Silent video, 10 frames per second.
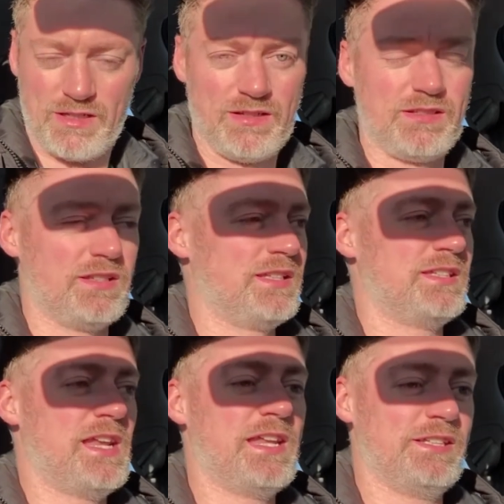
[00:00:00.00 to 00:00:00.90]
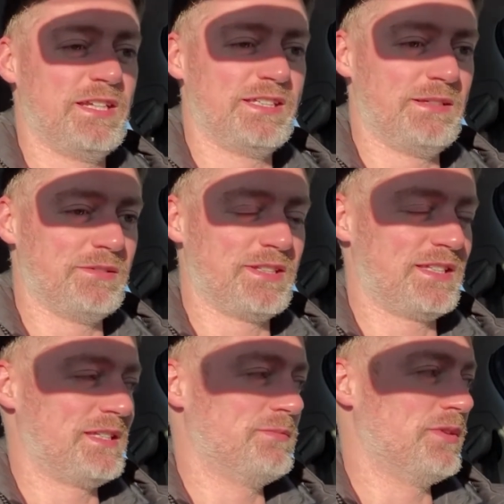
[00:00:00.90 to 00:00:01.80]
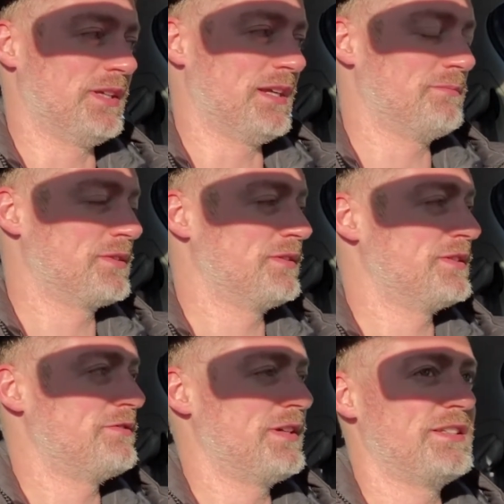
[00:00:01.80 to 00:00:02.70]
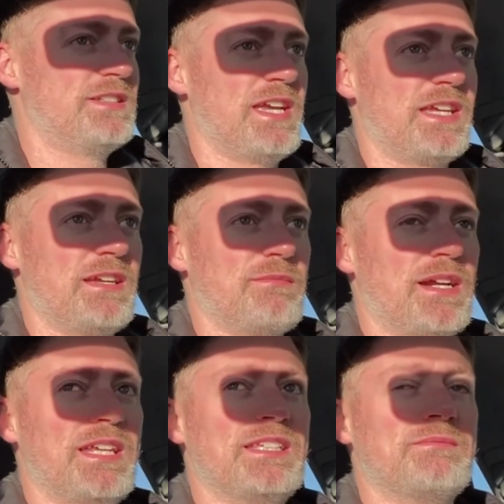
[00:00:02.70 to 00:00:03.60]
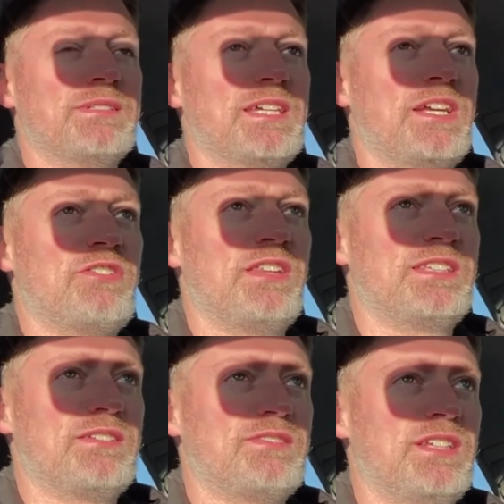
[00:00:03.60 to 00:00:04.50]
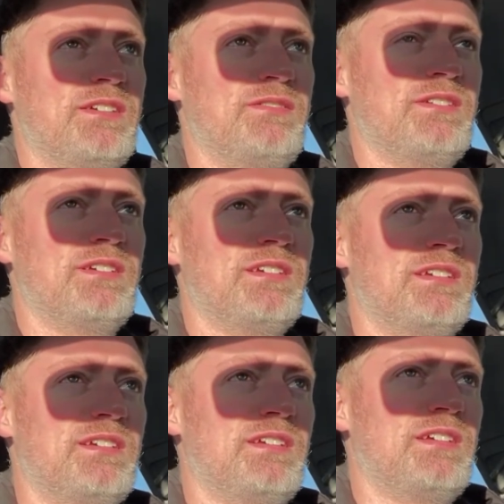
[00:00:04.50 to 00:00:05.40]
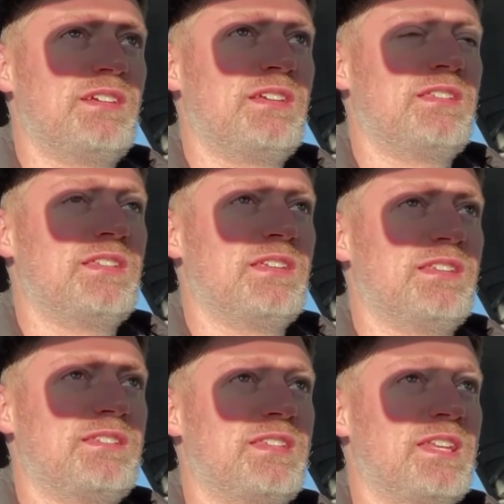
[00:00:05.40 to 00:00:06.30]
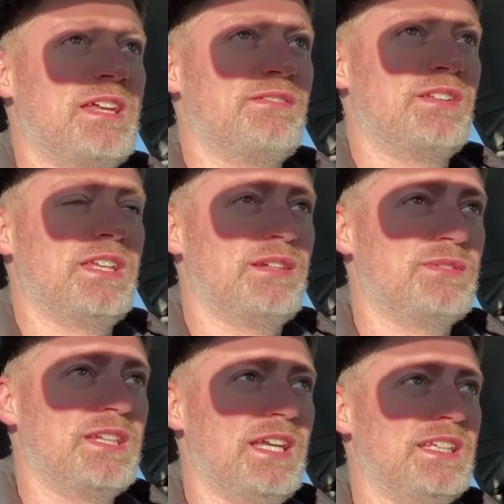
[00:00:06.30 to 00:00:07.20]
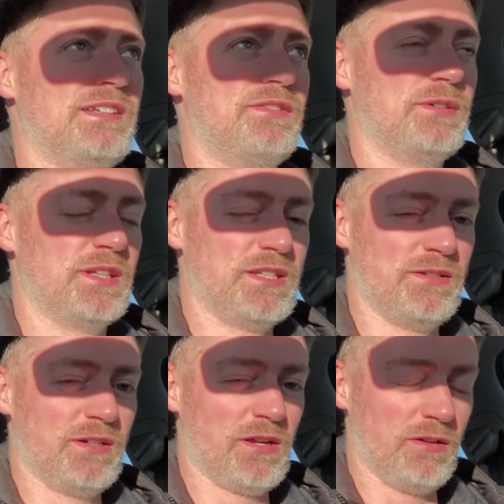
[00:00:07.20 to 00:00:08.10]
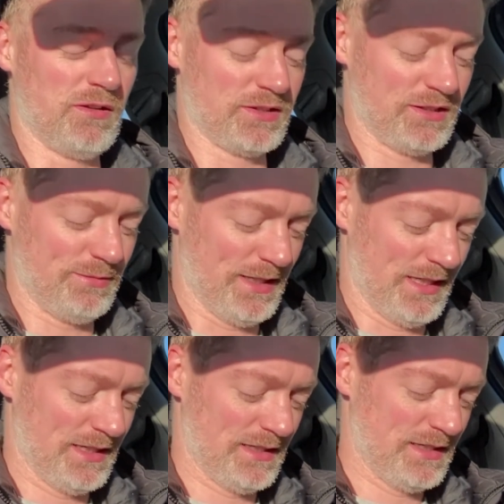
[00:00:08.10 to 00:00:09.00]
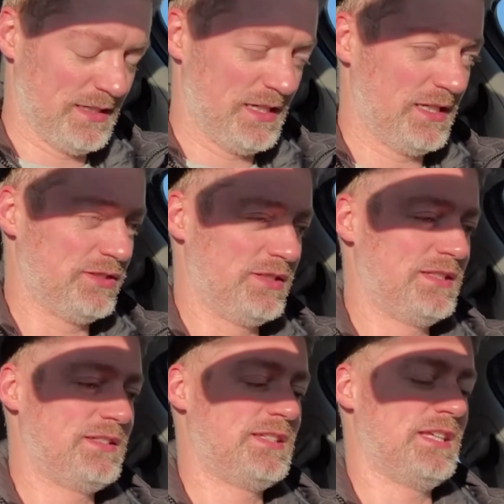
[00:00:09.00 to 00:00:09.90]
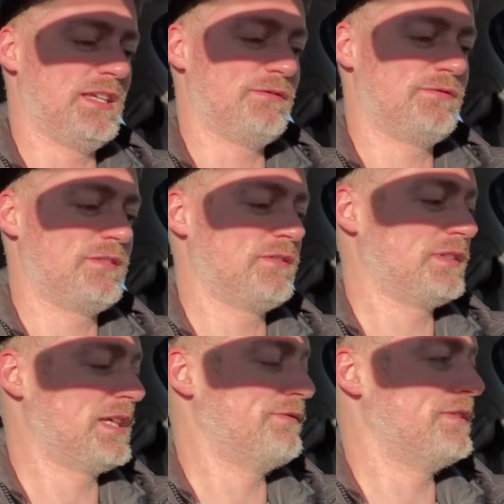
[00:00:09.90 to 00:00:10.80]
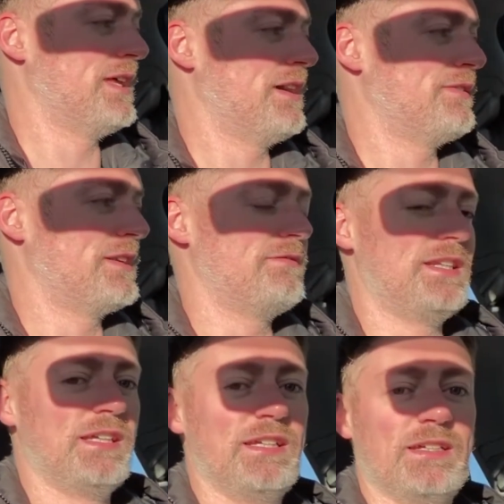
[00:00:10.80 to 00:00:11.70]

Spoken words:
so this is an NHS SIBO test this morning. I'm considering taking magnesium citrate this afternoon, to the level that you would need if you're going to do a colonoscopy, and just see if, given that I've had a really